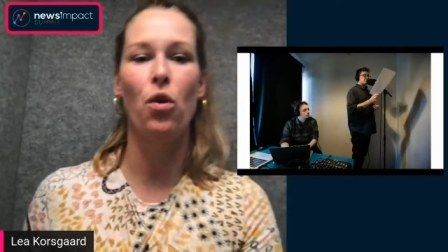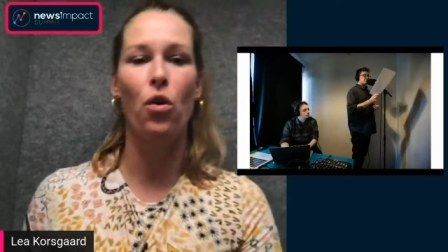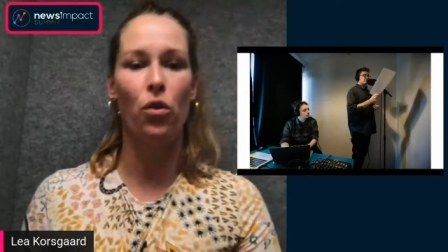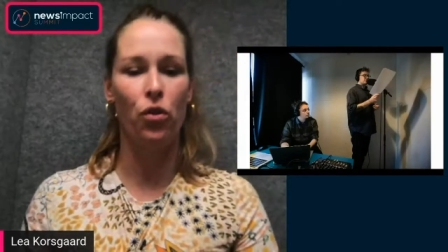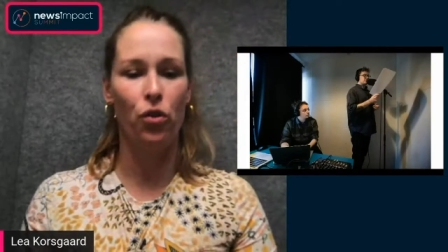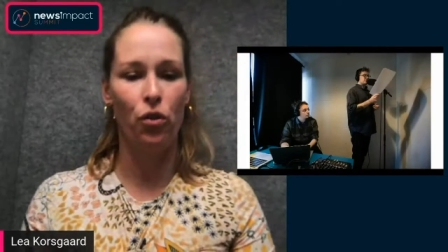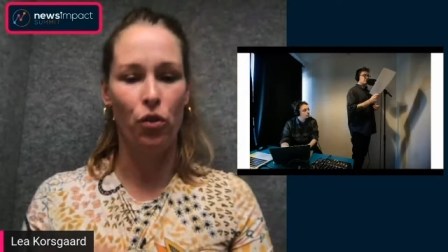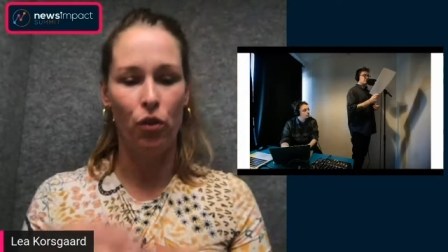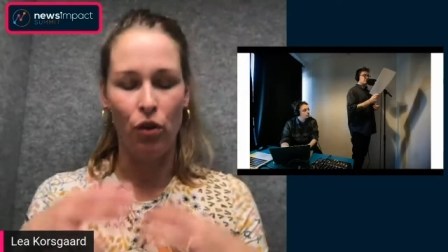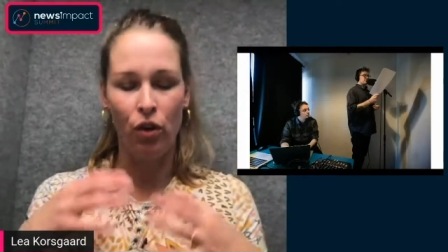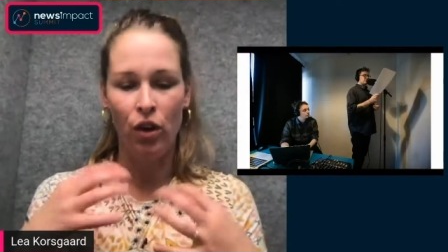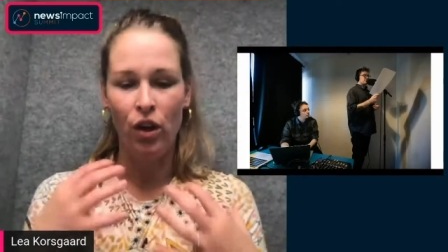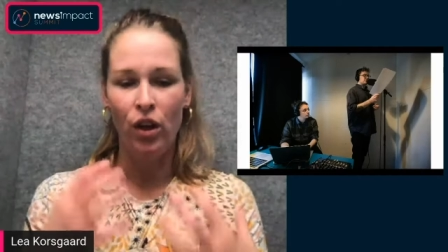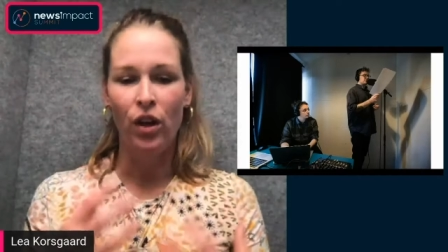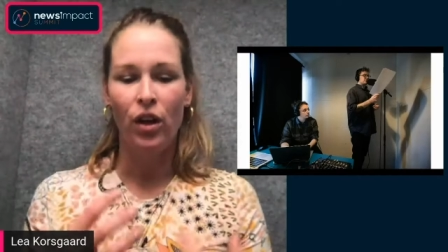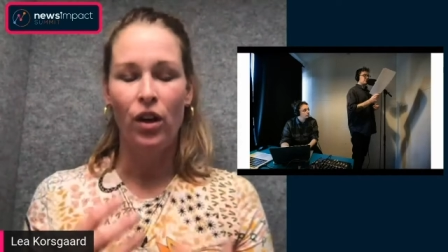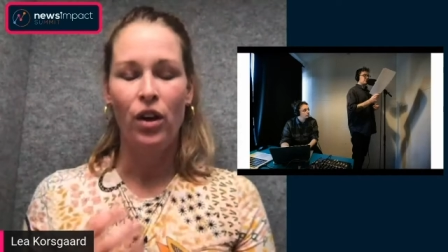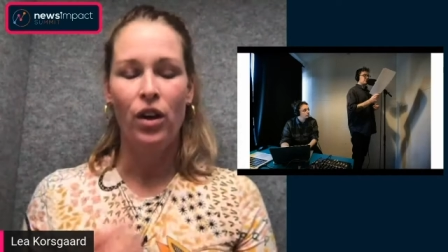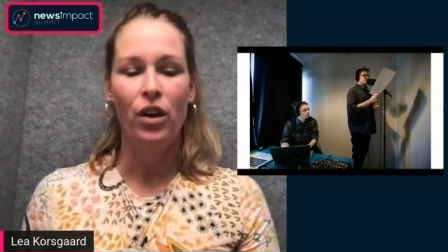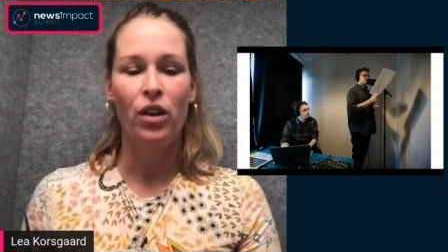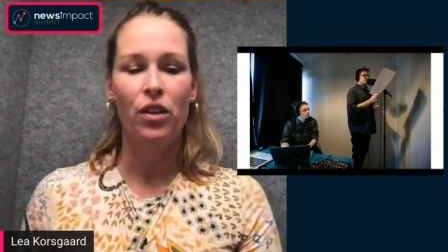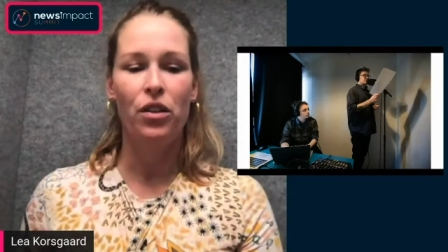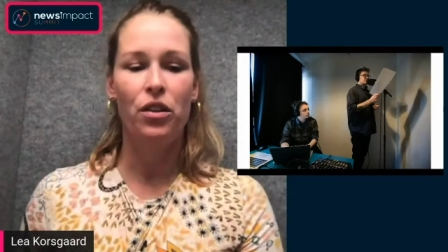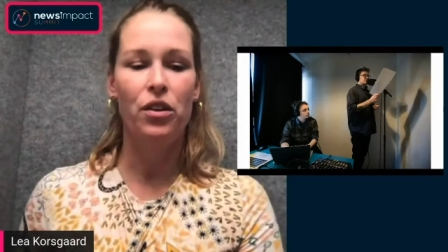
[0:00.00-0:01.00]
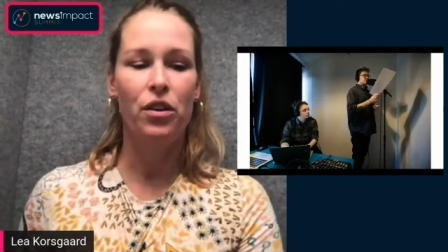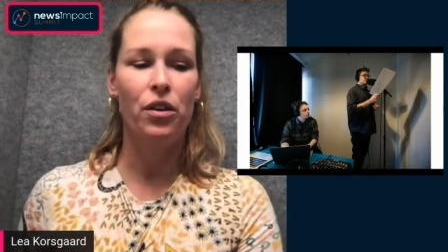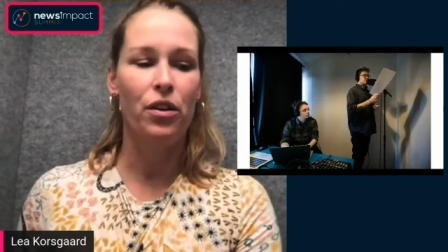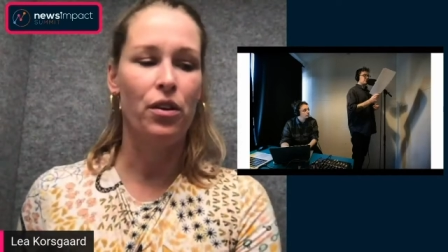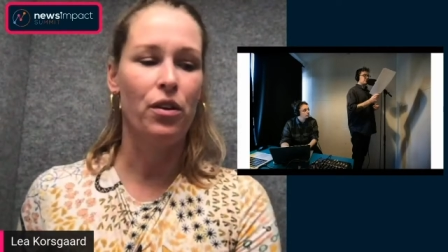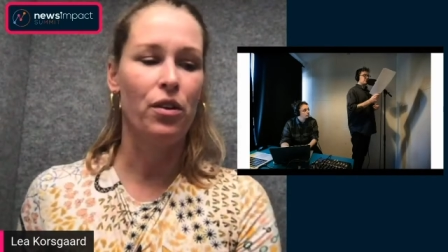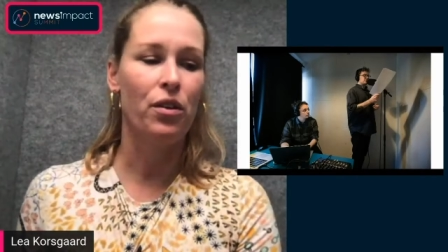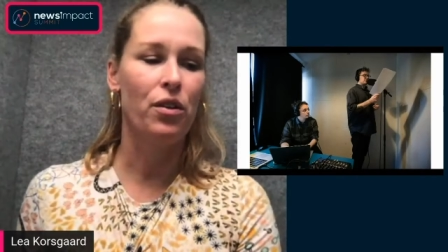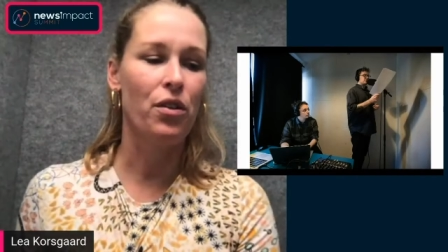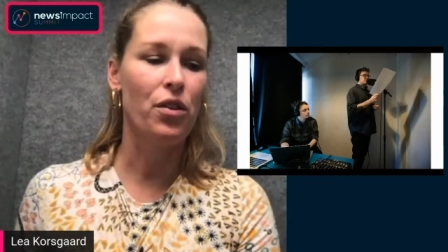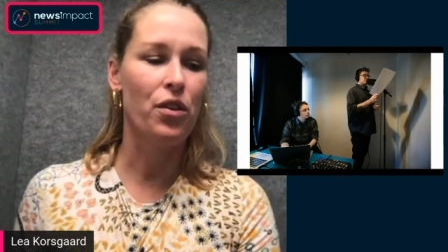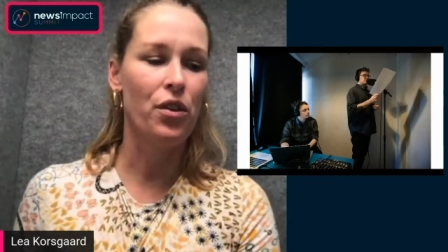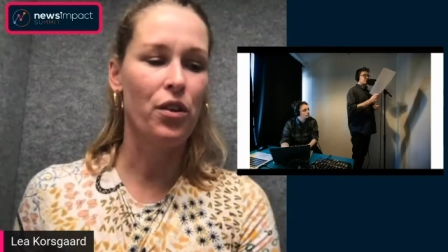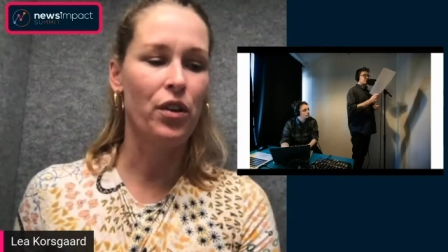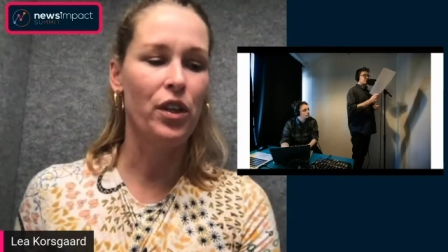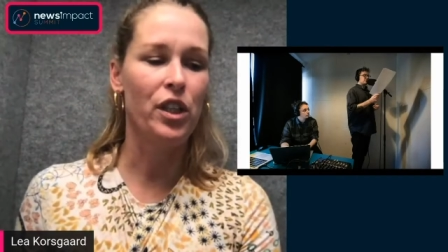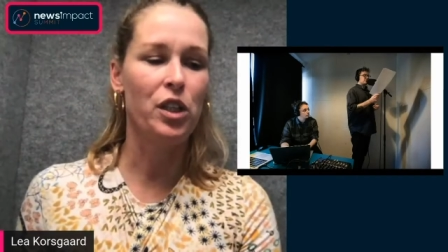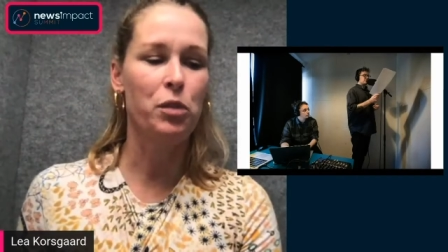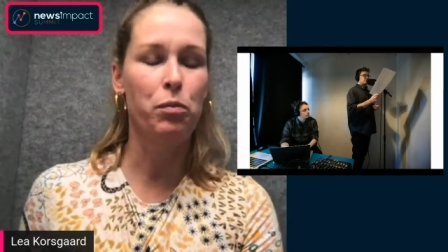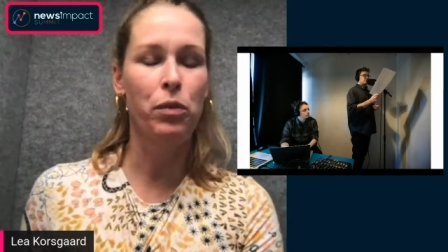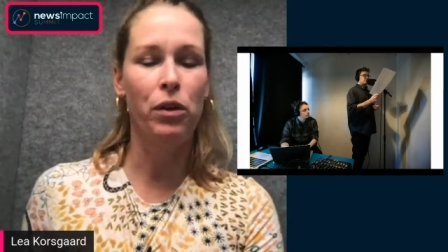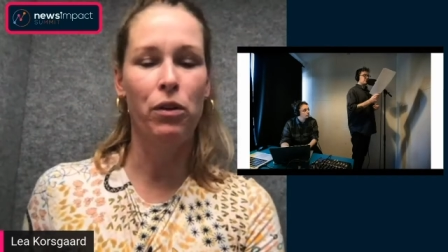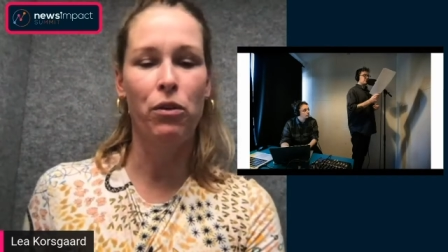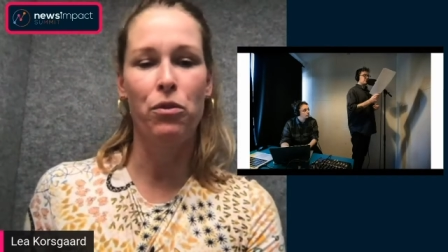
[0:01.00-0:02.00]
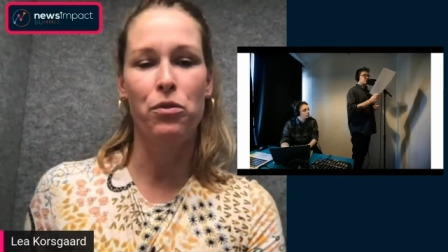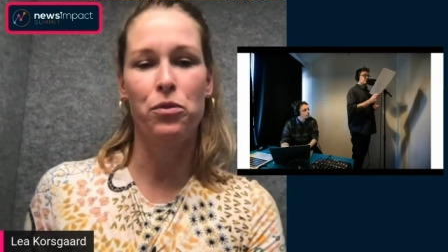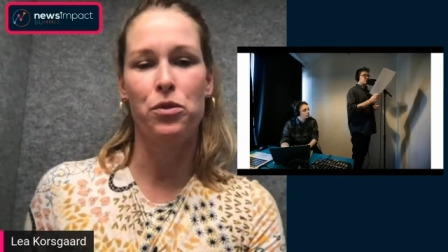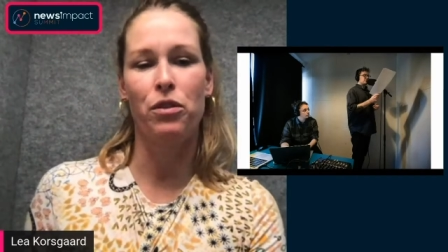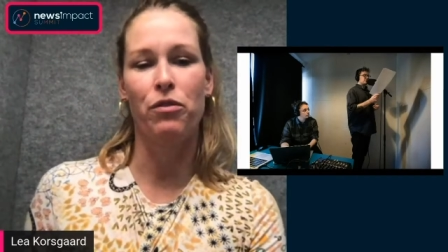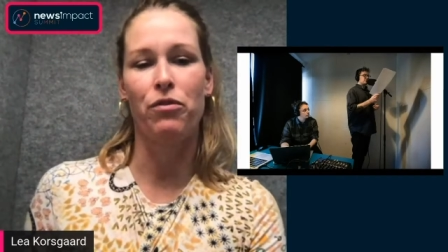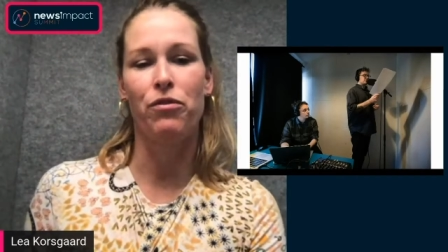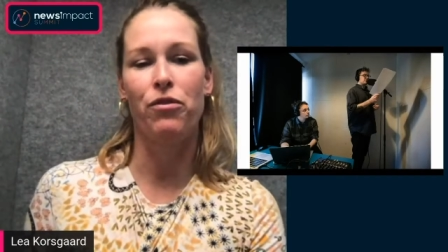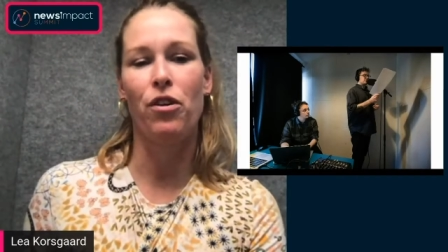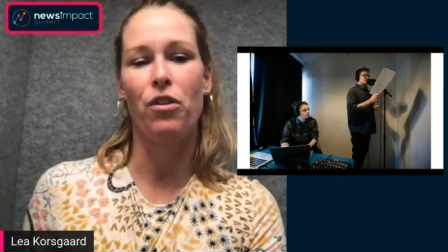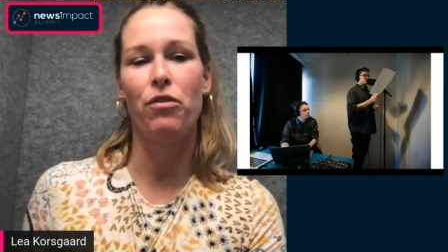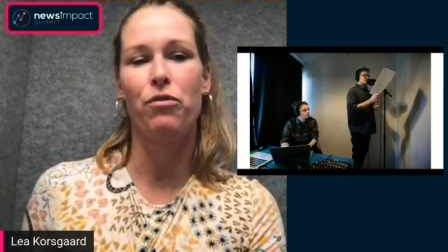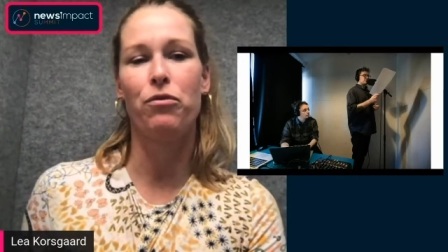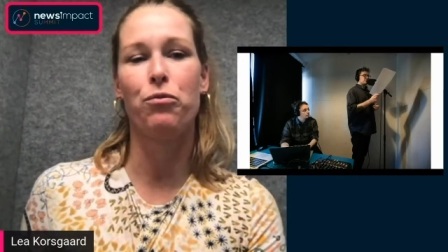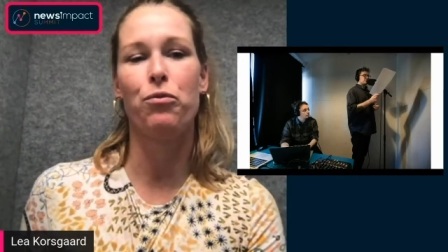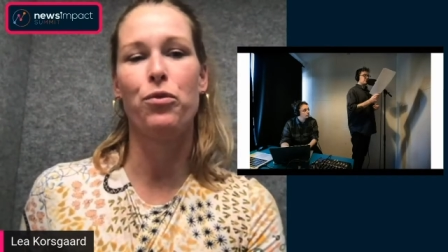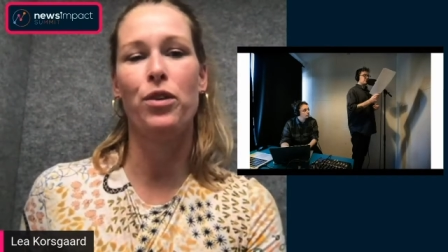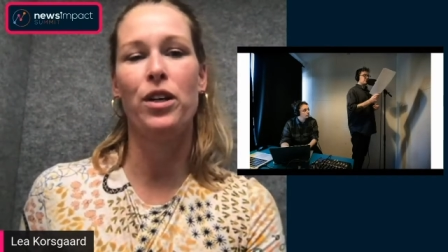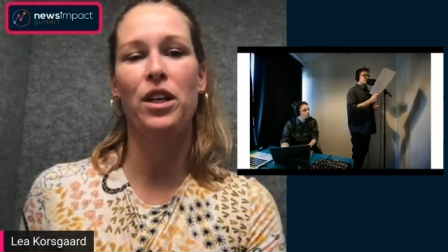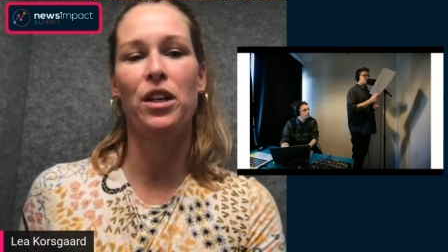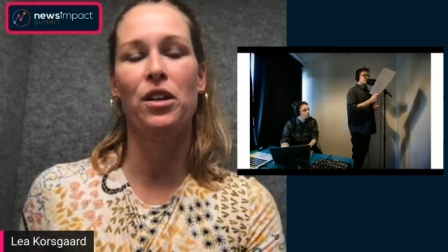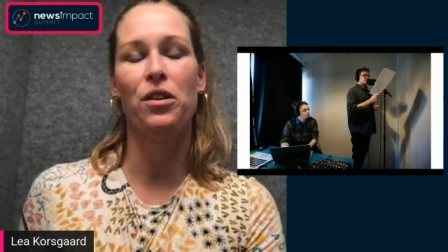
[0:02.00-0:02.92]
the experience of reading